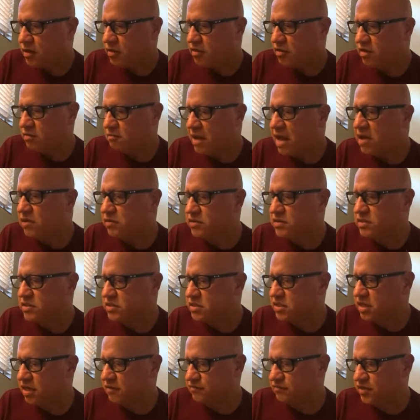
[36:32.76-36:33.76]
The
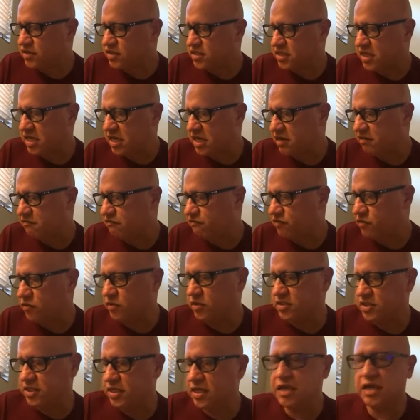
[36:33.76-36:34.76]
mountains off the 10
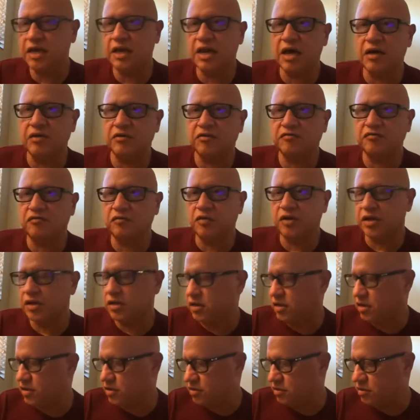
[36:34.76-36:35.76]
fold in and out of one
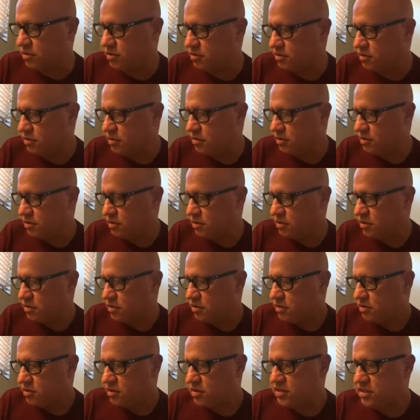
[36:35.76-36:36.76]
another.
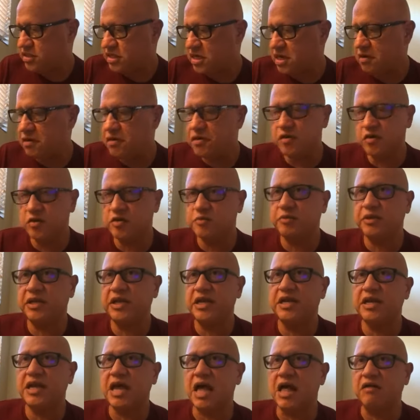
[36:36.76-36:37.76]
The stereo's
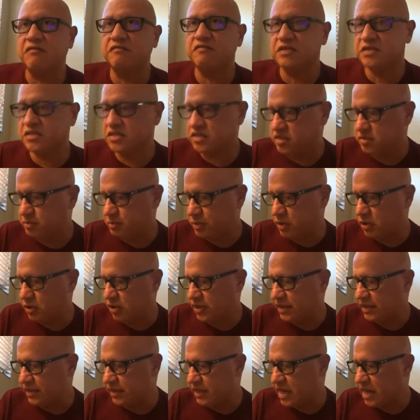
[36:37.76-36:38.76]
playing Elvis's
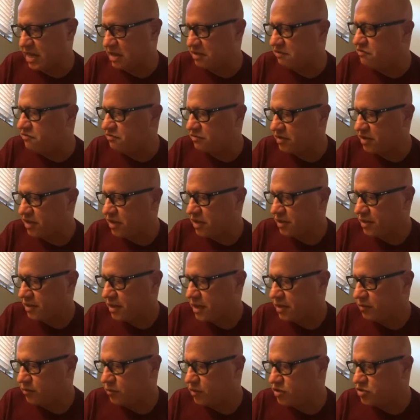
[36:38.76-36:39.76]
Burning Love,
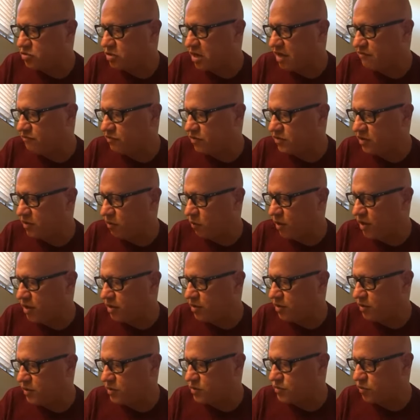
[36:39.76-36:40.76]
and we drive with the
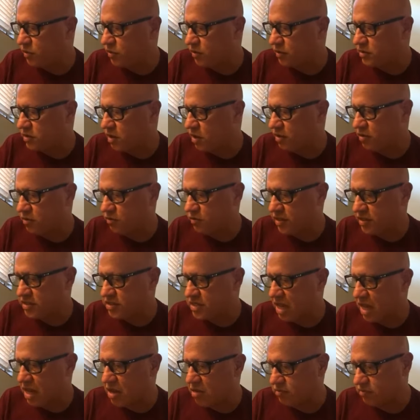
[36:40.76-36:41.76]
windows rolled all the way
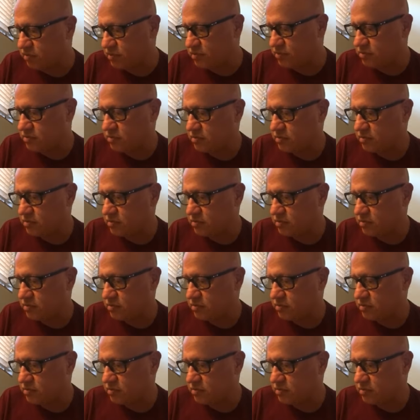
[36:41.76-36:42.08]
down.